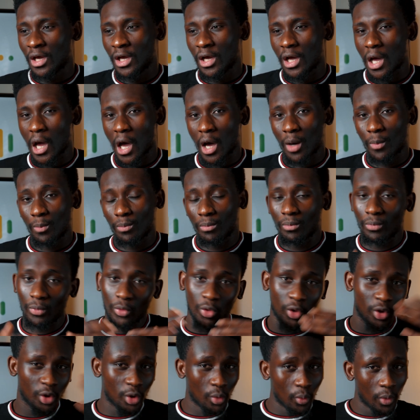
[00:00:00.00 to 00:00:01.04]

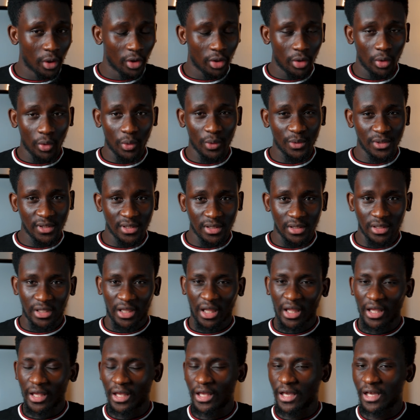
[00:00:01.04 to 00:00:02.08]
No one knows
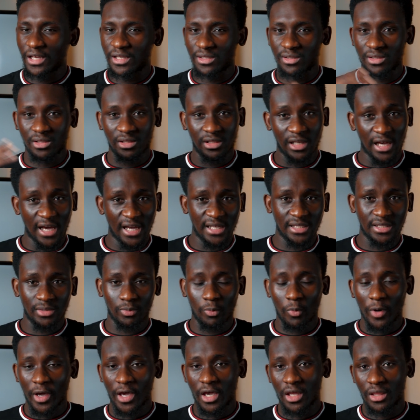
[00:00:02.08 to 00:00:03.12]
the exact
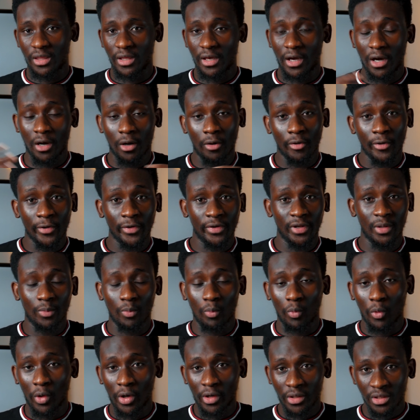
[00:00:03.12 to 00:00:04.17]
way the algorithm
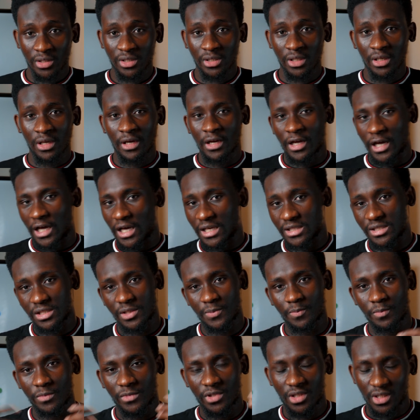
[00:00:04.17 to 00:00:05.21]
works, as
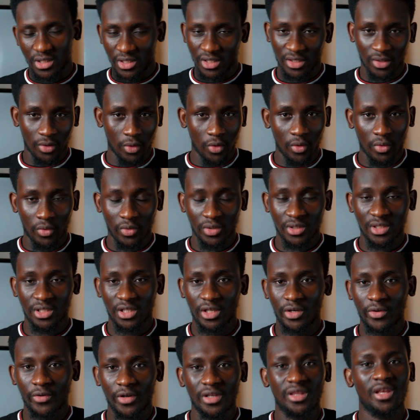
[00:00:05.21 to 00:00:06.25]
in this is Google's
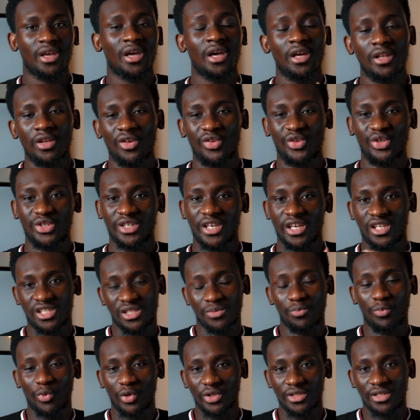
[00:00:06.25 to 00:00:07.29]
secret. They cannot just
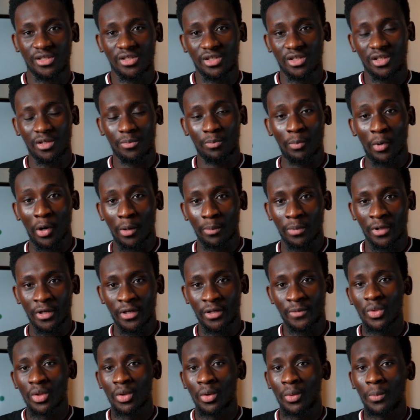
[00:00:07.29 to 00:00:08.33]
expose it to the public.
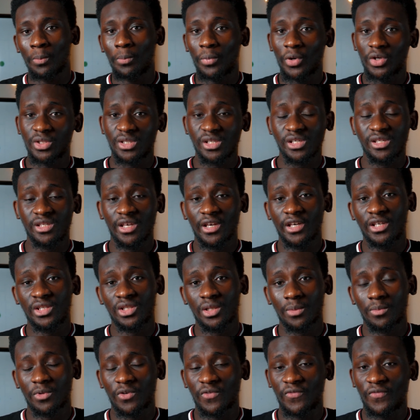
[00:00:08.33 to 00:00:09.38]
But it takes
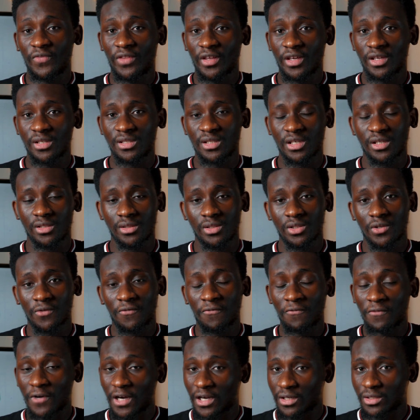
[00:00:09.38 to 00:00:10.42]
some of this into
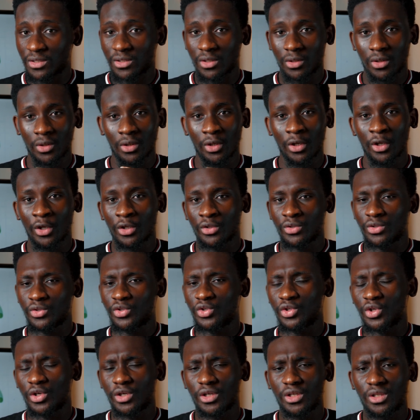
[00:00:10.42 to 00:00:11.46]
factor to
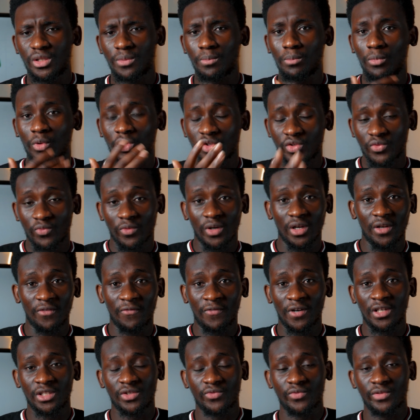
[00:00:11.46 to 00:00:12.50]
show you the most
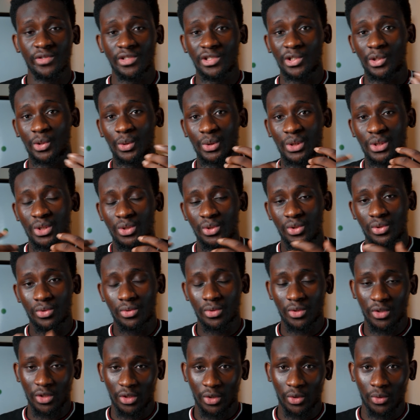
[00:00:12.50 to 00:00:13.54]
relevant results
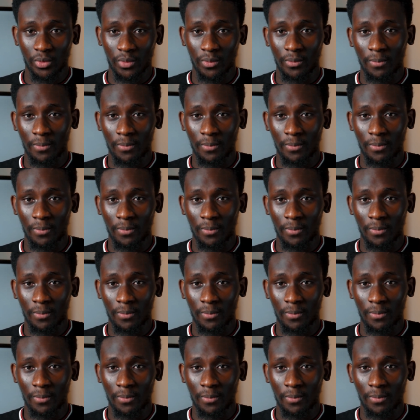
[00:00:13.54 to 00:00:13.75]
to you.